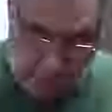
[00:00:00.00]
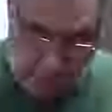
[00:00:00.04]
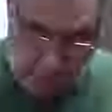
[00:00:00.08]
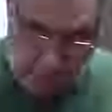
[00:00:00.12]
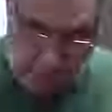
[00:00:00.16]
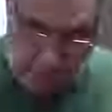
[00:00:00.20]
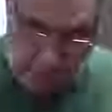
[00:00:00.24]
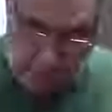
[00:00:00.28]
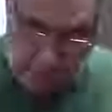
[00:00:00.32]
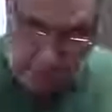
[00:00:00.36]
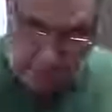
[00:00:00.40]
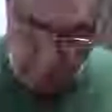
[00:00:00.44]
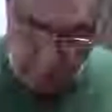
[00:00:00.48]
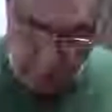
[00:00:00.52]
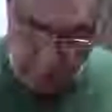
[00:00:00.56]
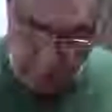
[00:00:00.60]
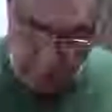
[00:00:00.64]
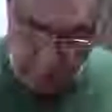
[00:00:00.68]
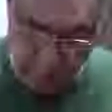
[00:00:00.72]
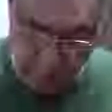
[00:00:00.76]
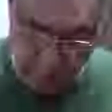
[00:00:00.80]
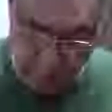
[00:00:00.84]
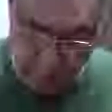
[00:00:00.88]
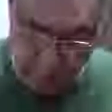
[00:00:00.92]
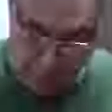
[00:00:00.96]
I had to look
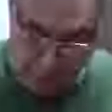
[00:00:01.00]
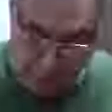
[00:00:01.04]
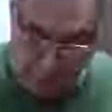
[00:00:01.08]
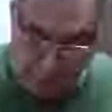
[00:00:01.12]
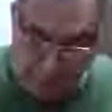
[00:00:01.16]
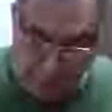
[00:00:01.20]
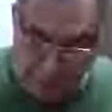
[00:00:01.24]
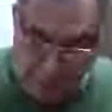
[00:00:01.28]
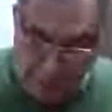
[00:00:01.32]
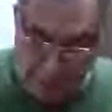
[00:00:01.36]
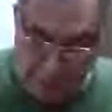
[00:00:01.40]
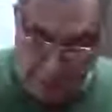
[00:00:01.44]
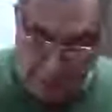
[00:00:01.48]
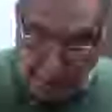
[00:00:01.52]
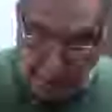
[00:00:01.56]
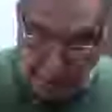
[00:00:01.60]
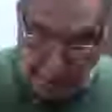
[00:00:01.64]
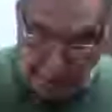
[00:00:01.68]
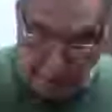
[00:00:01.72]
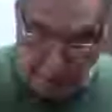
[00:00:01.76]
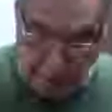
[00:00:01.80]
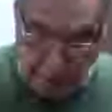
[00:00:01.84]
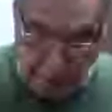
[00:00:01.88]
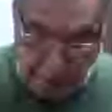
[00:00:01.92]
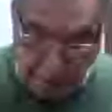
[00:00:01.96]
it up to remind
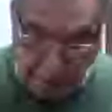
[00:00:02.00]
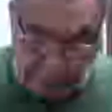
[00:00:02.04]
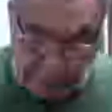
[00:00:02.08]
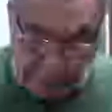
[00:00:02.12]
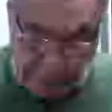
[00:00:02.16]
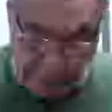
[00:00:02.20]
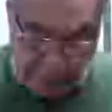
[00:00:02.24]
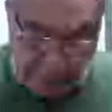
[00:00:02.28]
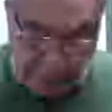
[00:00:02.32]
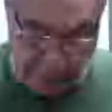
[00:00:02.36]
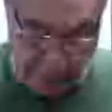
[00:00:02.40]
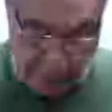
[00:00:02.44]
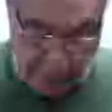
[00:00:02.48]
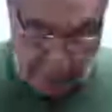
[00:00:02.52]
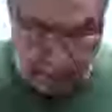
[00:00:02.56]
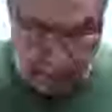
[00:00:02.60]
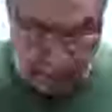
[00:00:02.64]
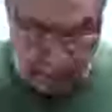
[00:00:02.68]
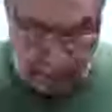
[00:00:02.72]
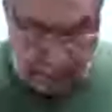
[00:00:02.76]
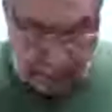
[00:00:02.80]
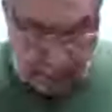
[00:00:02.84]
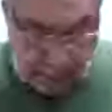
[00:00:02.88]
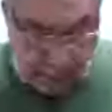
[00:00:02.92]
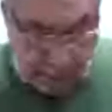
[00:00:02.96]
myself that the
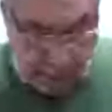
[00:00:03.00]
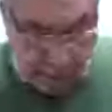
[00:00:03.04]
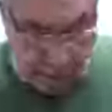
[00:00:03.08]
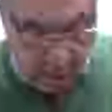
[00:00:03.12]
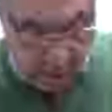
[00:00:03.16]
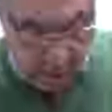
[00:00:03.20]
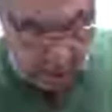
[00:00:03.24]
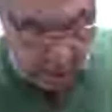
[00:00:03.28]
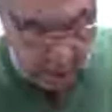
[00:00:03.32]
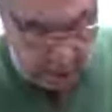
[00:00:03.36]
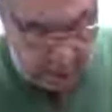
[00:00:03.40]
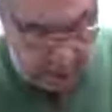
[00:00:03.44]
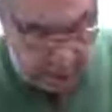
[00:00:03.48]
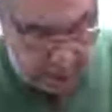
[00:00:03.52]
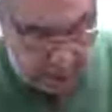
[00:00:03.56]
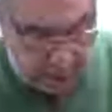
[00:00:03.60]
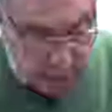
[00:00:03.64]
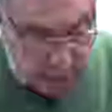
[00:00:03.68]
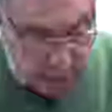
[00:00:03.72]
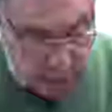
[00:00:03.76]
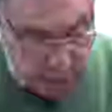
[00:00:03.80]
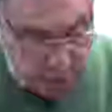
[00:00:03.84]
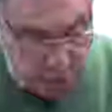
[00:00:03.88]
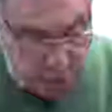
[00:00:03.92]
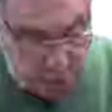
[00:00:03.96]
Telltale Heart,
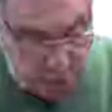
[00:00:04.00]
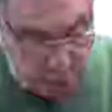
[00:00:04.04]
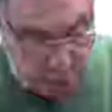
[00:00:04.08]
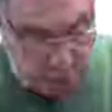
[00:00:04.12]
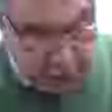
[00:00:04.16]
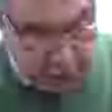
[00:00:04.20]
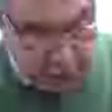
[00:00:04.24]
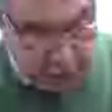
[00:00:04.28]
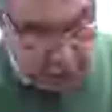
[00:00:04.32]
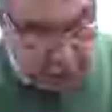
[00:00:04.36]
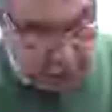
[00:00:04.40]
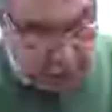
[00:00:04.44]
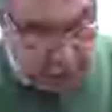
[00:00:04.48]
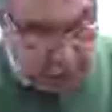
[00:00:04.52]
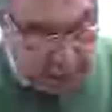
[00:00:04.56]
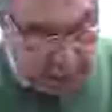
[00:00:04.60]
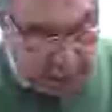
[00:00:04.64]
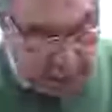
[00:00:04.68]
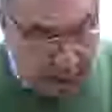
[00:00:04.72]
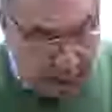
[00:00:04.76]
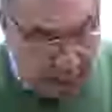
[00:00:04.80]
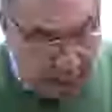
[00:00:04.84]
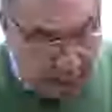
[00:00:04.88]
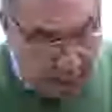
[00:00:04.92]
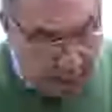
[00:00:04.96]
a short story
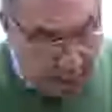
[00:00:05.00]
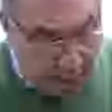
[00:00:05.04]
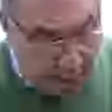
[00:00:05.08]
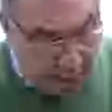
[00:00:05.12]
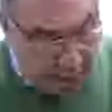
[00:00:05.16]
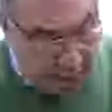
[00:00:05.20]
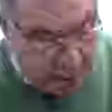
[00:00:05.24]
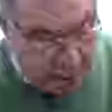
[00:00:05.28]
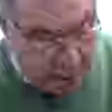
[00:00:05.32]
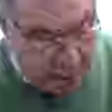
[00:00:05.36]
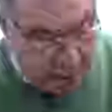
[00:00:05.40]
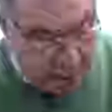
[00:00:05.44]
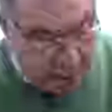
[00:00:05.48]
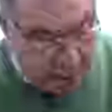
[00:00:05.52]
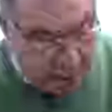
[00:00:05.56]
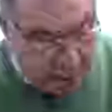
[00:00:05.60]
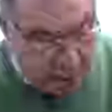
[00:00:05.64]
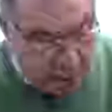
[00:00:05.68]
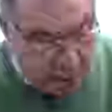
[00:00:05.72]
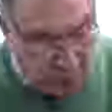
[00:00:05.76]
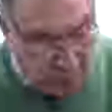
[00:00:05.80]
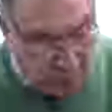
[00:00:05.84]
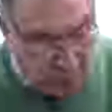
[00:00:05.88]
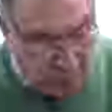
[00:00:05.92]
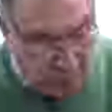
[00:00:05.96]
by Edgar Allan
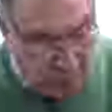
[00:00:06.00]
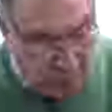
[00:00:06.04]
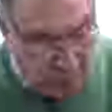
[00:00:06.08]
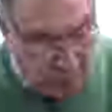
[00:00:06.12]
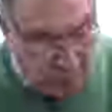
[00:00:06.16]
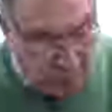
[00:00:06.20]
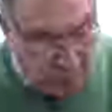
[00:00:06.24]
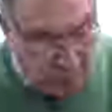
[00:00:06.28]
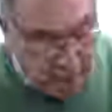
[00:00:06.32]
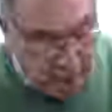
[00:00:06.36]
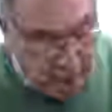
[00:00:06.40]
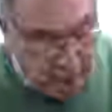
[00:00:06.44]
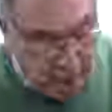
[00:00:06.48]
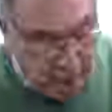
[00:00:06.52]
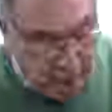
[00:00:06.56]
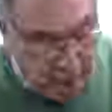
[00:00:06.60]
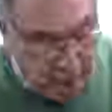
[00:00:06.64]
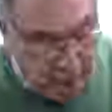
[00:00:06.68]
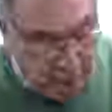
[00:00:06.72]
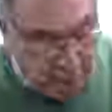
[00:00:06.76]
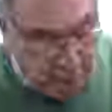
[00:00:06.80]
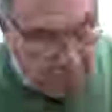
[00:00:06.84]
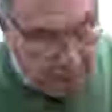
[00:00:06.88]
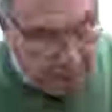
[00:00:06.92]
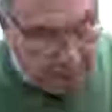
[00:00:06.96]
Poe,
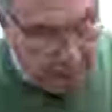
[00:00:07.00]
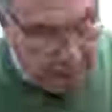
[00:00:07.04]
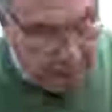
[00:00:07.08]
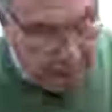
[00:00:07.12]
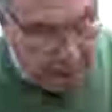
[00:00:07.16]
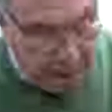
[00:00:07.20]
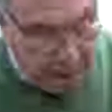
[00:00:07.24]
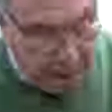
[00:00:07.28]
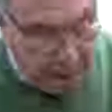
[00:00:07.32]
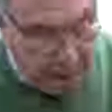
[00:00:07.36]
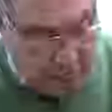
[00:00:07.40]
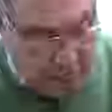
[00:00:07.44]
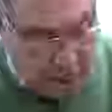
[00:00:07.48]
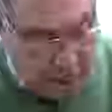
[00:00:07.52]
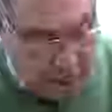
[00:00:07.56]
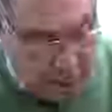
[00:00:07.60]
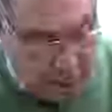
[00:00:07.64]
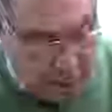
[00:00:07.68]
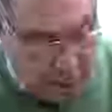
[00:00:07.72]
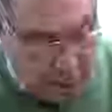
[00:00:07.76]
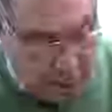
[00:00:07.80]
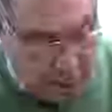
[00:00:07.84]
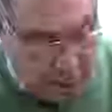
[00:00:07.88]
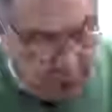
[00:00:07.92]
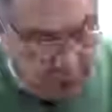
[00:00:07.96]
was about a man
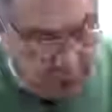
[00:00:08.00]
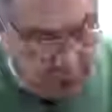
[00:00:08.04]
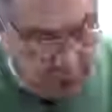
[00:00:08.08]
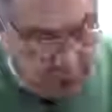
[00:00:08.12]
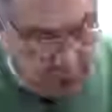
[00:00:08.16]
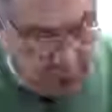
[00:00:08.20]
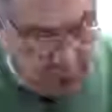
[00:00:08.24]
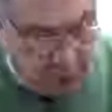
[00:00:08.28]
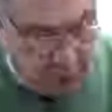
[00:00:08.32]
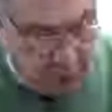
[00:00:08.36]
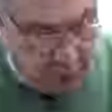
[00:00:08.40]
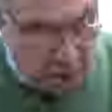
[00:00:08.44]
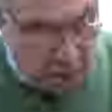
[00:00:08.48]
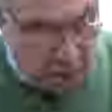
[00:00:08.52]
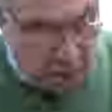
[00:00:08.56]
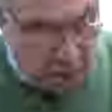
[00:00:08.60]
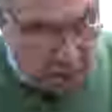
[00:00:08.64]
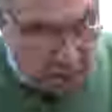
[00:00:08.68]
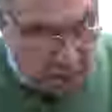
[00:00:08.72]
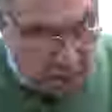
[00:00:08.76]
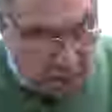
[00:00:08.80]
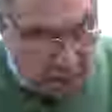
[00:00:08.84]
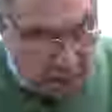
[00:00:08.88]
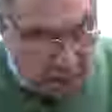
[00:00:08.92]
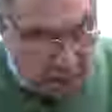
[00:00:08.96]
who killed an
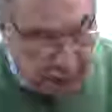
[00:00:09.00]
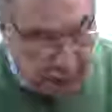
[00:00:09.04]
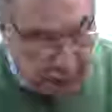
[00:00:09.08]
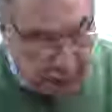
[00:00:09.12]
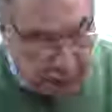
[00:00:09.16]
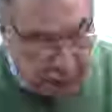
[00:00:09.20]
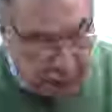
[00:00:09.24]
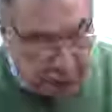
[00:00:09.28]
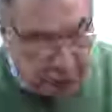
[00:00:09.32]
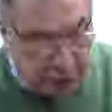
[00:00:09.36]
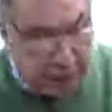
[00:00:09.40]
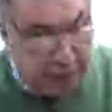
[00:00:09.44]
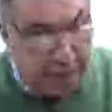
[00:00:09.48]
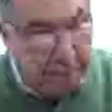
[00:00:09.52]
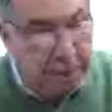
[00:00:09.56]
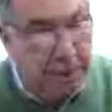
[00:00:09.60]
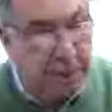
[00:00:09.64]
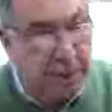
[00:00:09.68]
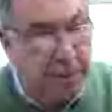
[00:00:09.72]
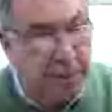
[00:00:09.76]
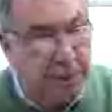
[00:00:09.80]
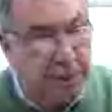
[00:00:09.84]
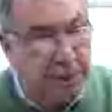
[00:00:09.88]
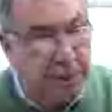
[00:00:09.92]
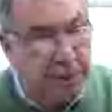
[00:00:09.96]
older man, chopped
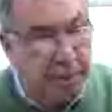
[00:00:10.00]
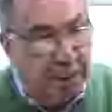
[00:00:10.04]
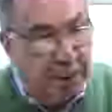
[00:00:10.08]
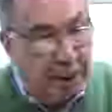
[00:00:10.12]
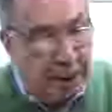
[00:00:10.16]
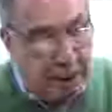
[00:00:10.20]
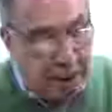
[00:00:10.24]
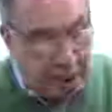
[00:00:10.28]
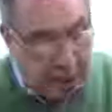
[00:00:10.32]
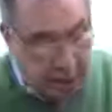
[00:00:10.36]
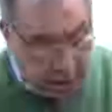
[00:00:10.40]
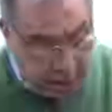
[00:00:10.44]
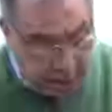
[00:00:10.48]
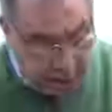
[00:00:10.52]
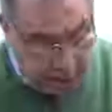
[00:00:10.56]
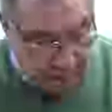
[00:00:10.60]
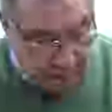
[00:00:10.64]
up his body,